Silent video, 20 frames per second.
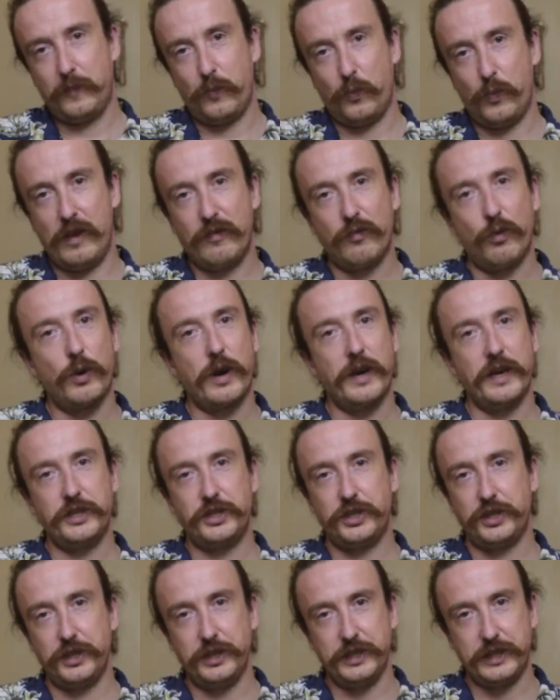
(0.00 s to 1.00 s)
We're all going
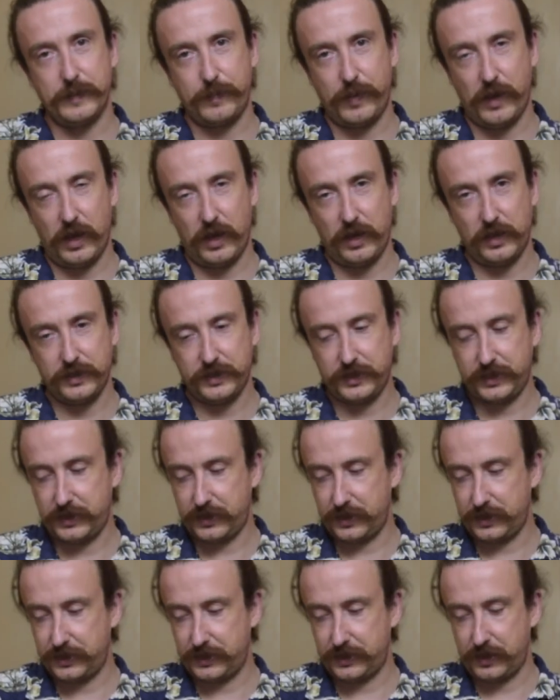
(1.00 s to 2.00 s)
to choose the
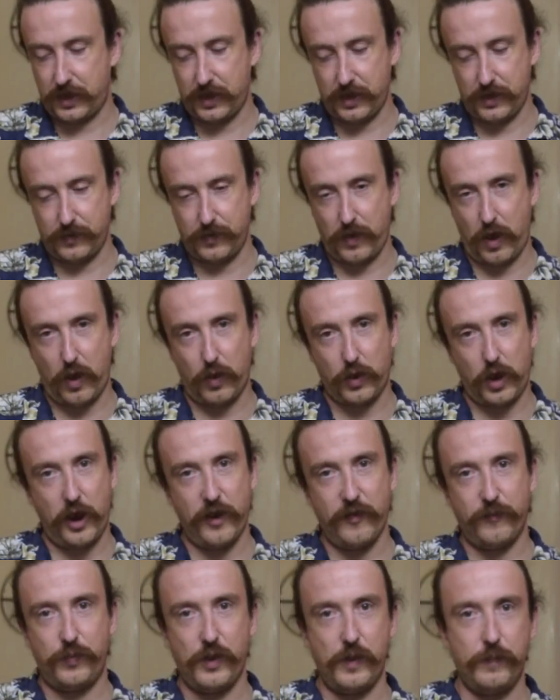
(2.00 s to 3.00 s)
parts, so I'll
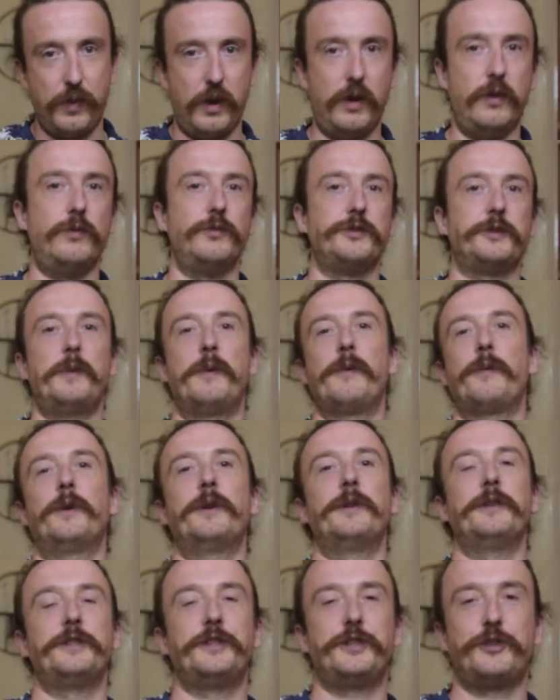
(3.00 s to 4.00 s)
kind of put polls on whether we're
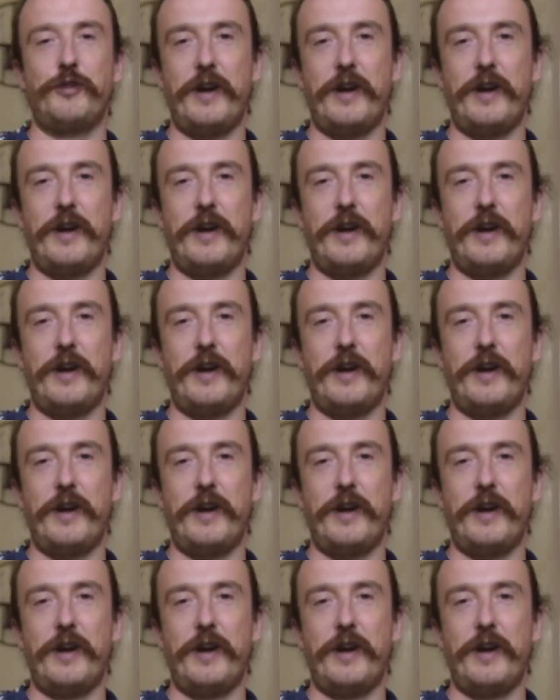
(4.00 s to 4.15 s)
going to do a